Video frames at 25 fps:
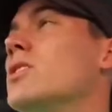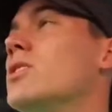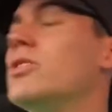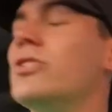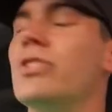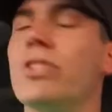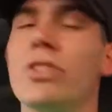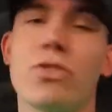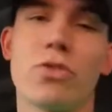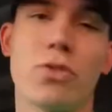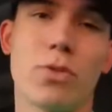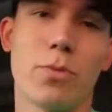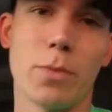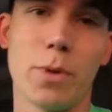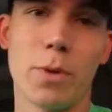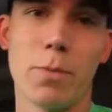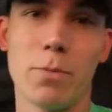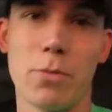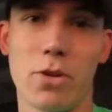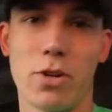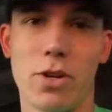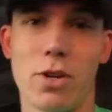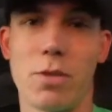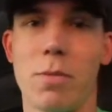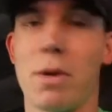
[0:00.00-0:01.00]
Just
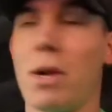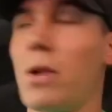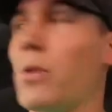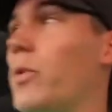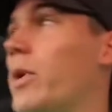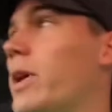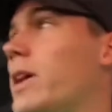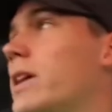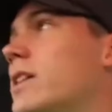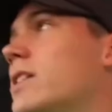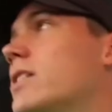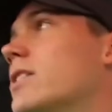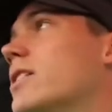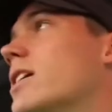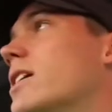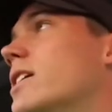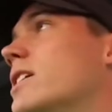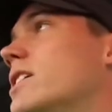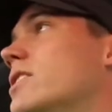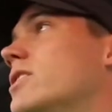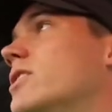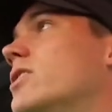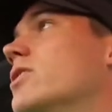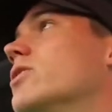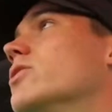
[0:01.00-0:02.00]
remembered on my way here, I
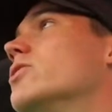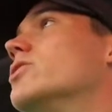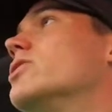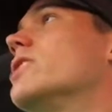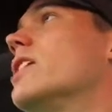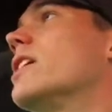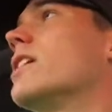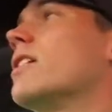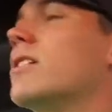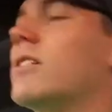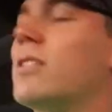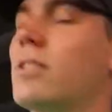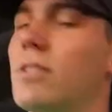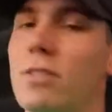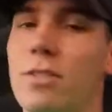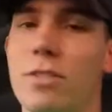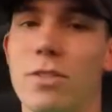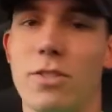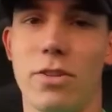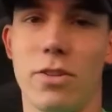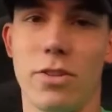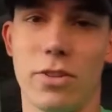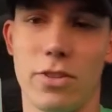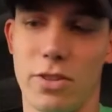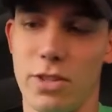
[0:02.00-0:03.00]
need to go check
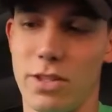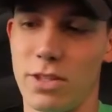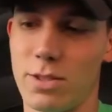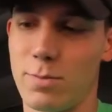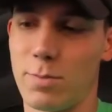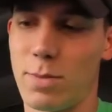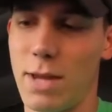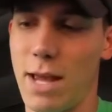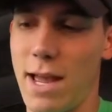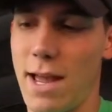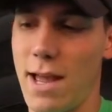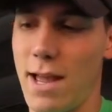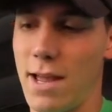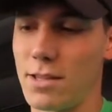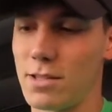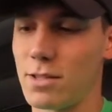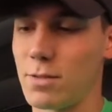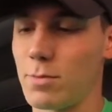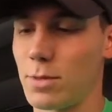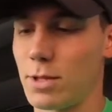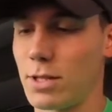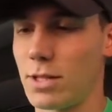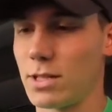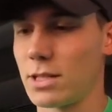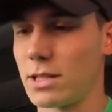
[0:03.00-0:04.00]
on this pass
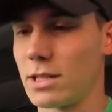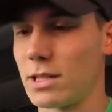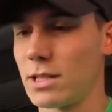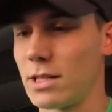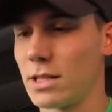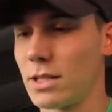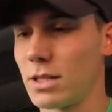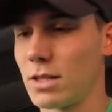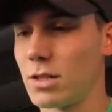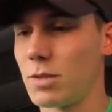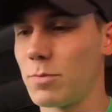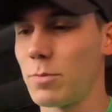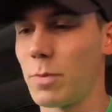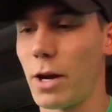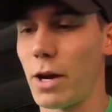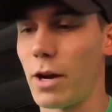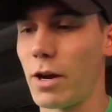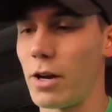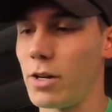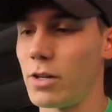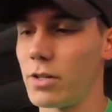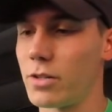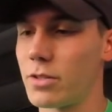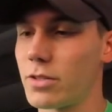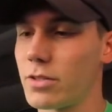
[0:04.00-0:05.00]
because it
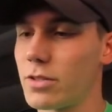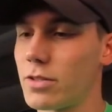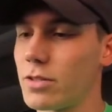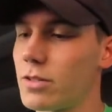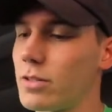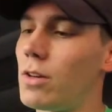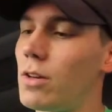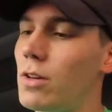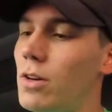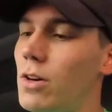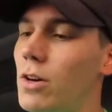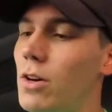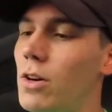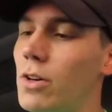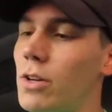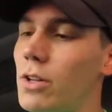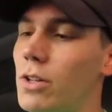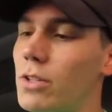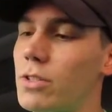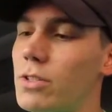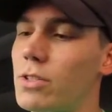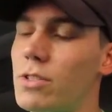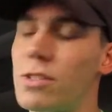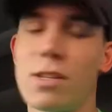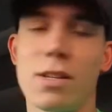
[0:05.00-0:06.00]
expires
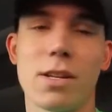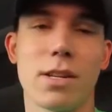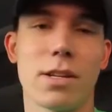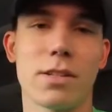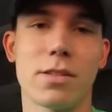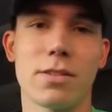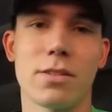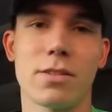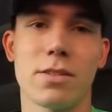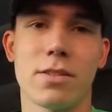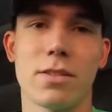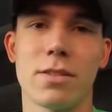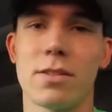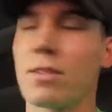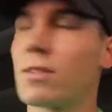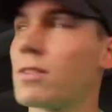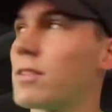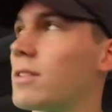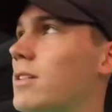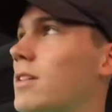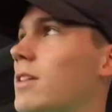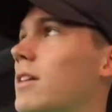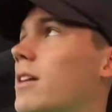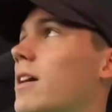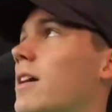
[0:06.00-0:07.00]
August 6th
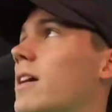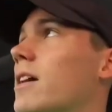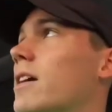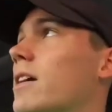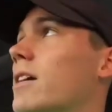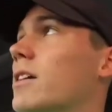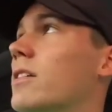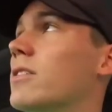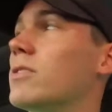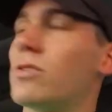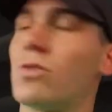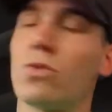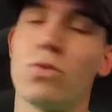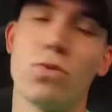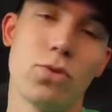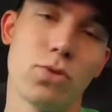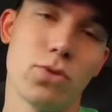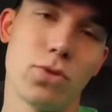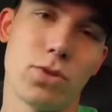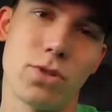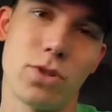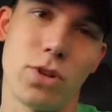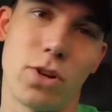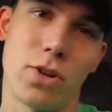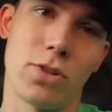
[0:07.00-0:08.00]
and school
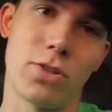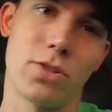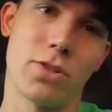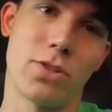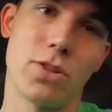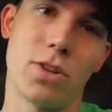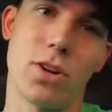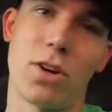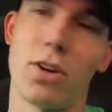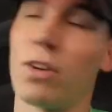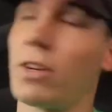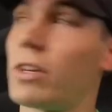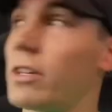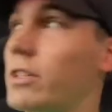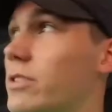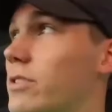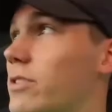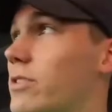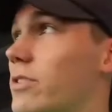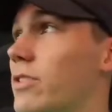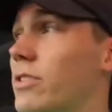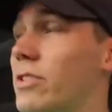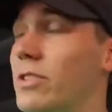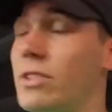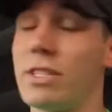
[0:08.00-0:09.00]
starts August
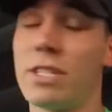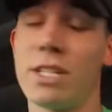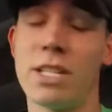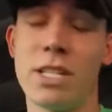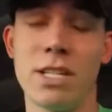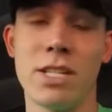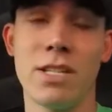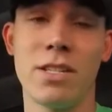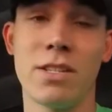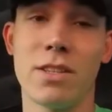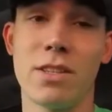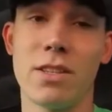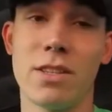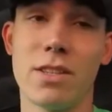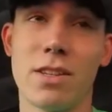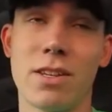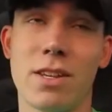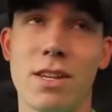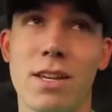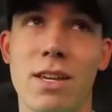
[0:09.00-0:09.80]
13th.